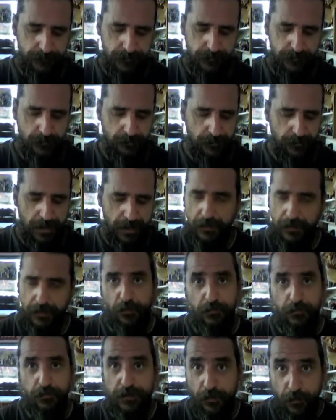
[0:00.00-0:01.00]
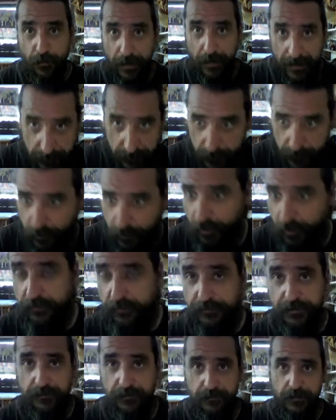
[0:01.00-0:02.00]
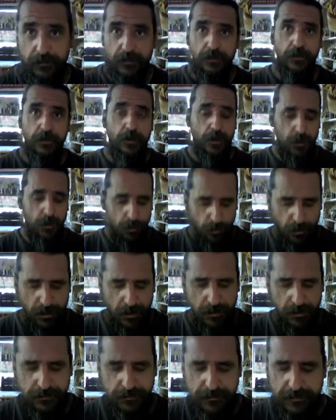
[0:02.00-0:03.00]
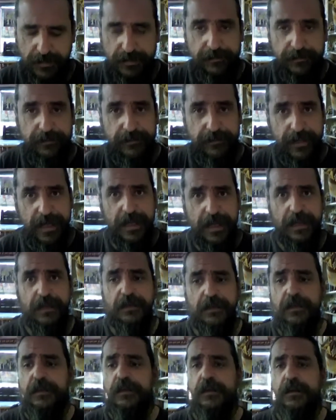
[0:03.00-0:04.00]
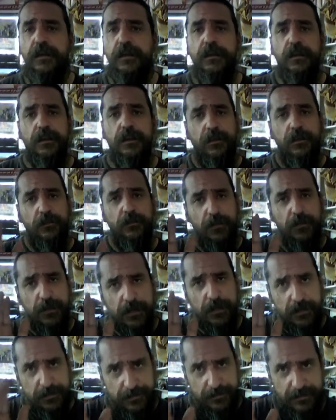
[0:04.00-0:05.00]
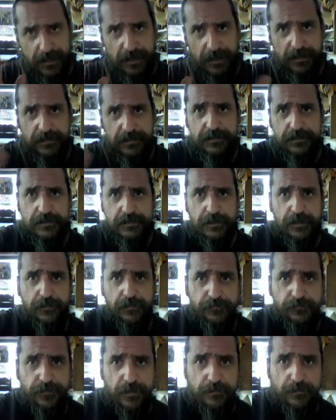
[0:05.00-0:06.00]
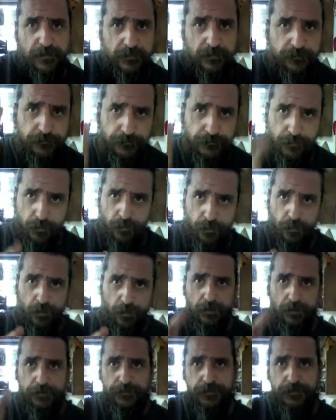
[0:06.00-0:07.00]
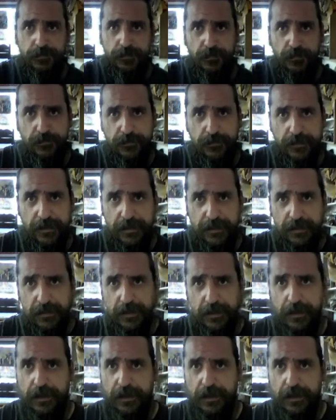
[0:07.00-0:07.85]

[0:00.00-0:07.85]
So I'll go real quickly through all of them once, and then we're going to discuss from the Fool to the